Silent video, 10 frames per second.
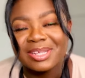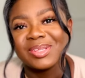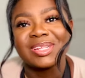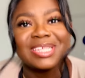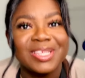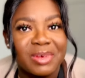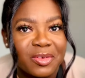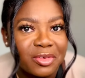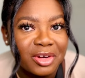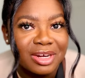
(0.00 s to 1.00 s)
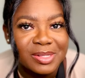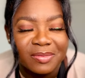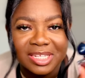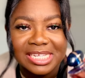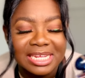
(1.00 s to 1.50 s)
So this is my fragrance
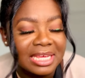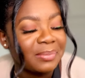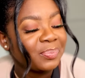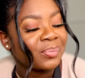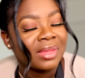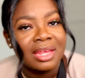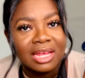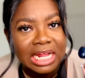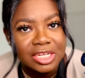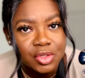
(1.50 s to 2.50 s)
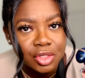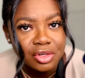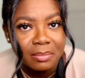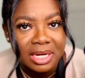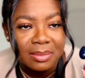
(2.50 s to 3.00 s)
of the day, and it's Giorgio
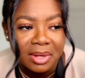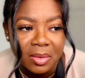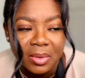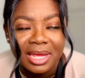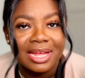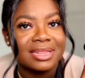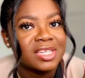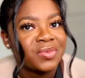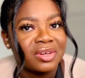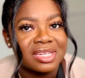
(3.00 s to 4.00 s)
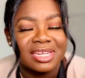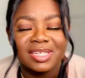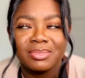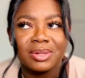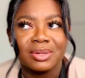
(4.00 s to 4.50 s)
Armani My Way. And this fragrance has
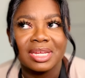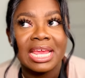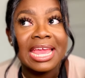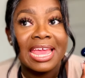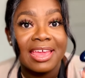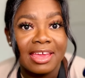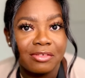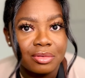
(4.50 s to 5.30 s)
been on heavy